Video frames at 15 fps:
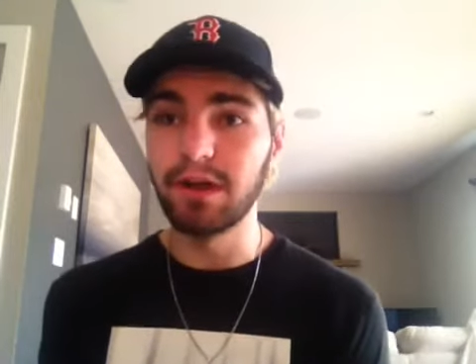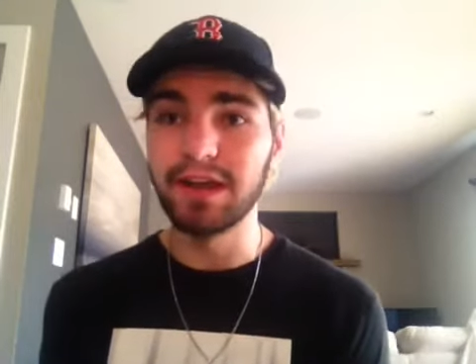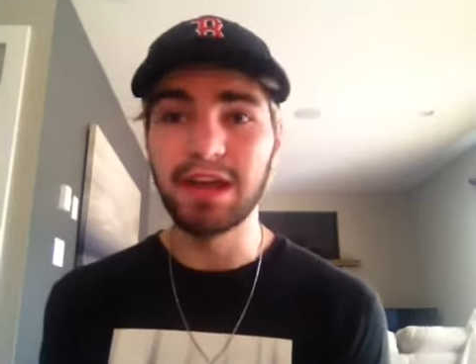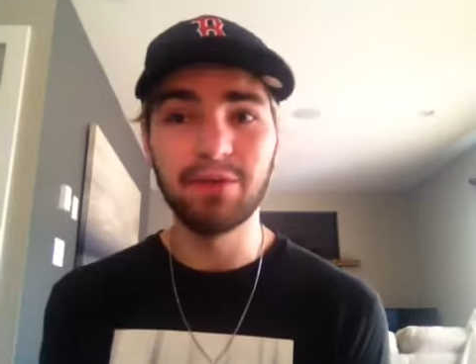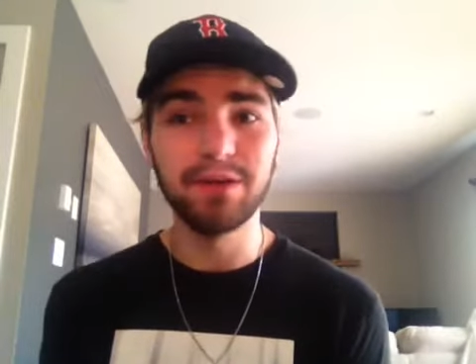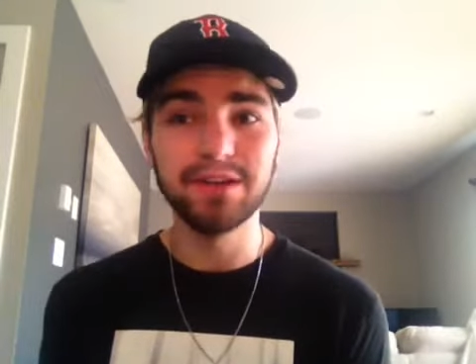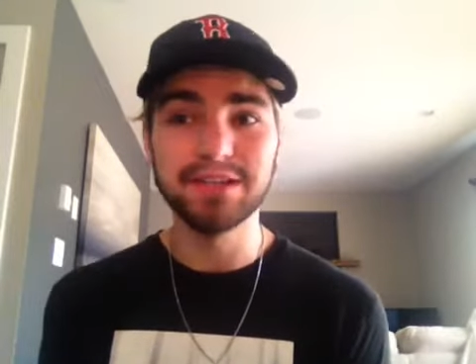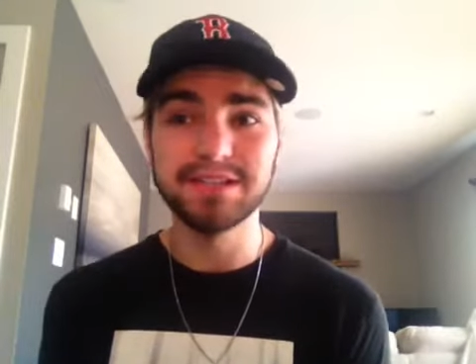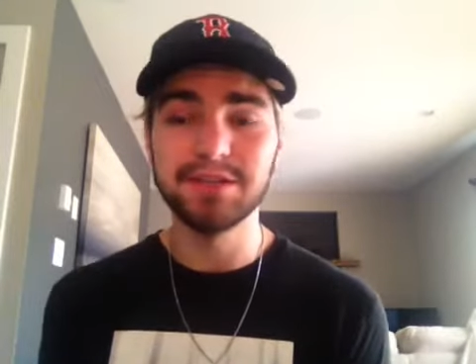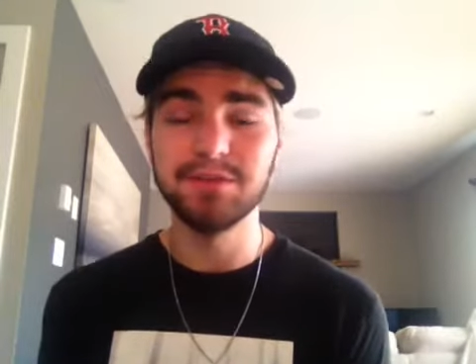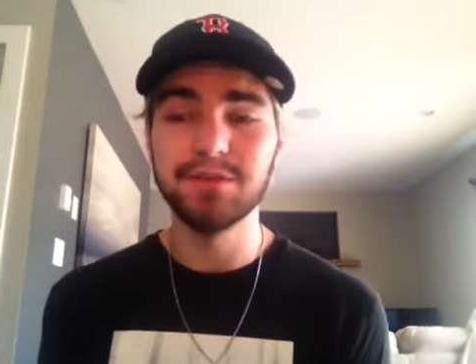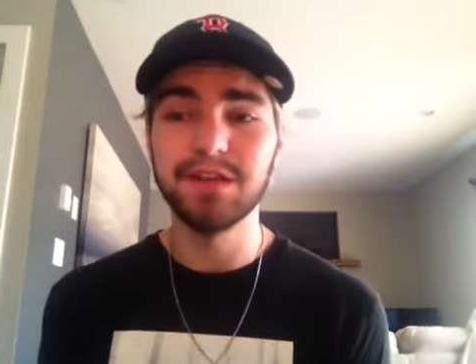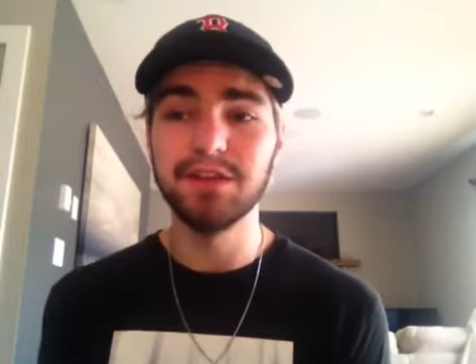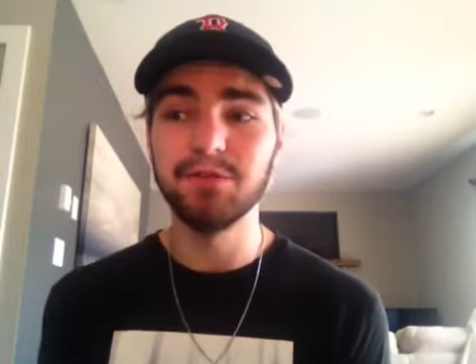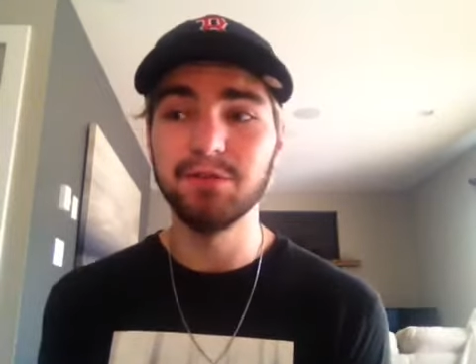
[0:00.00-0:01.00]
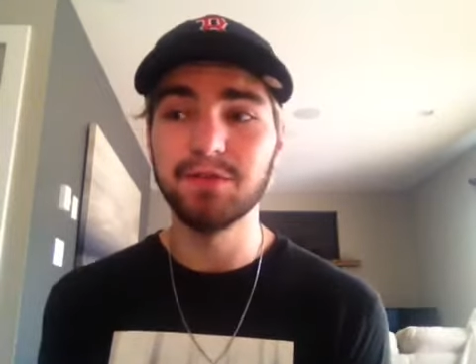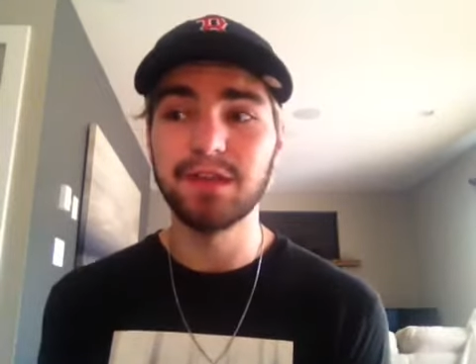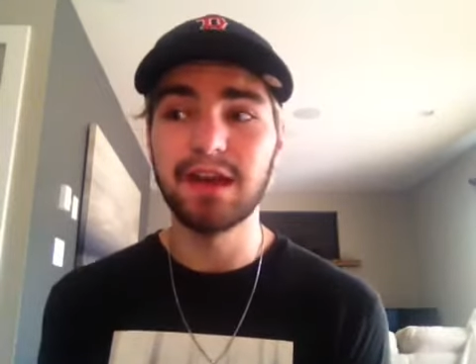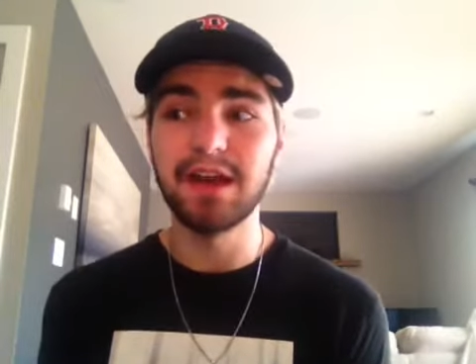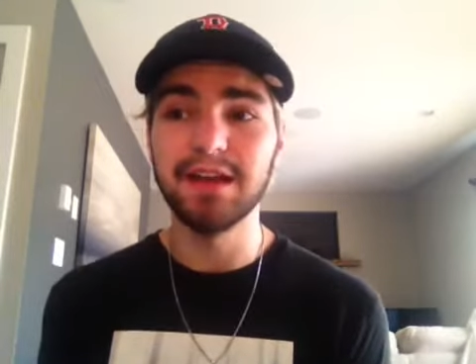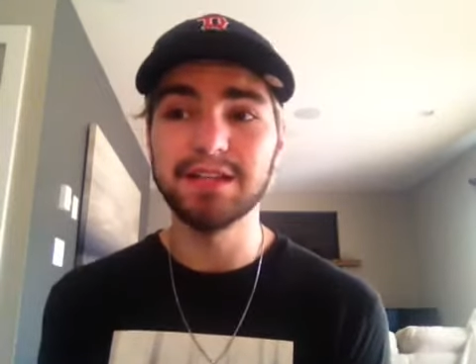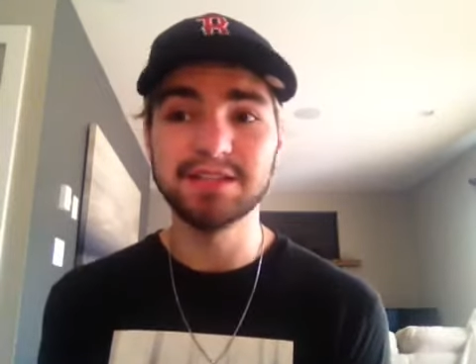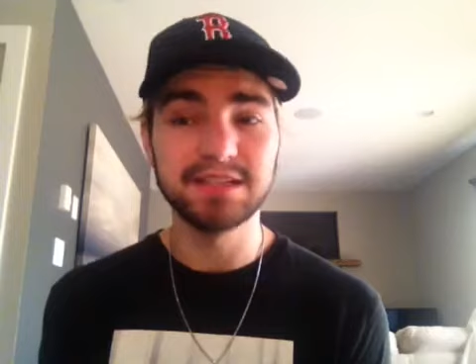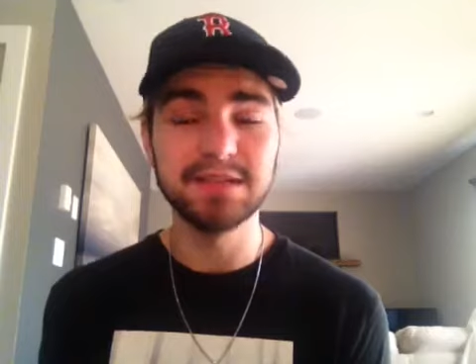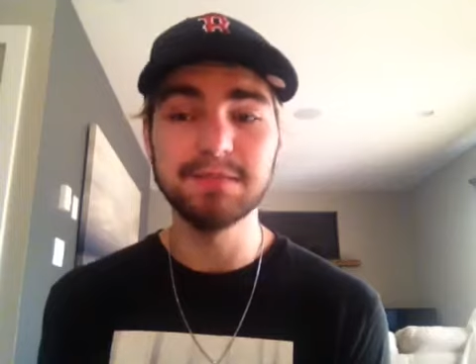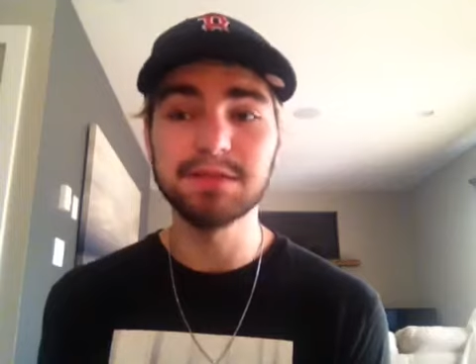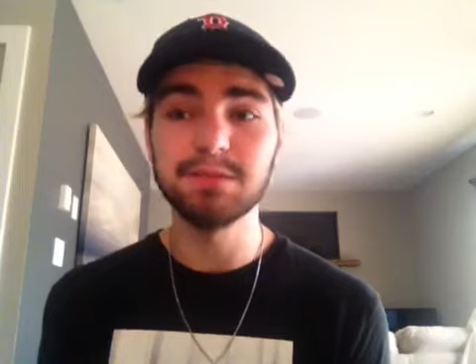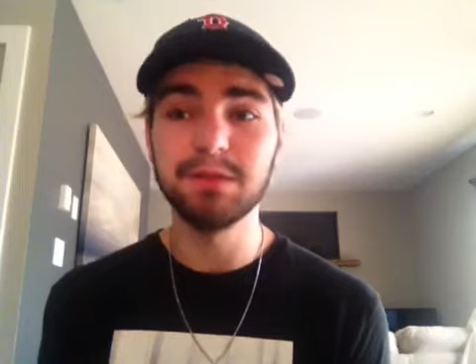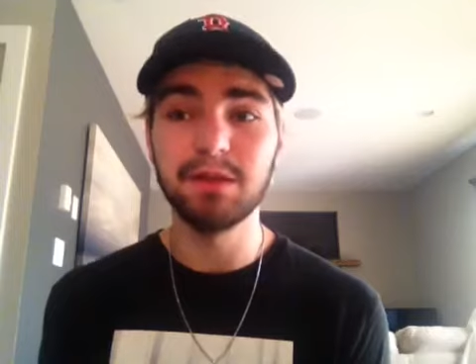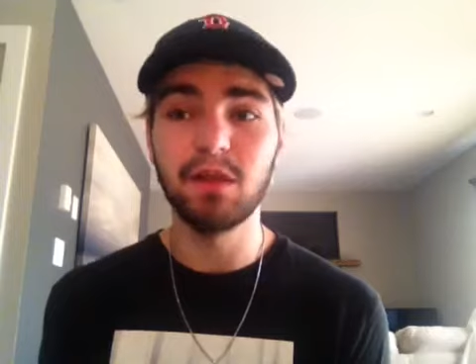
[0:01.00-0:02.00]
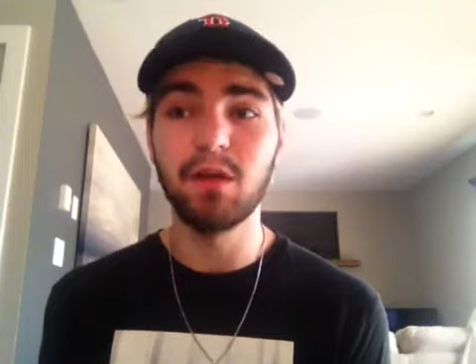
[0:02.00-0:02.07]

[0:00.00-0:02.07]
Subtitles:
I can't wait to see what they do with that. It seems to be a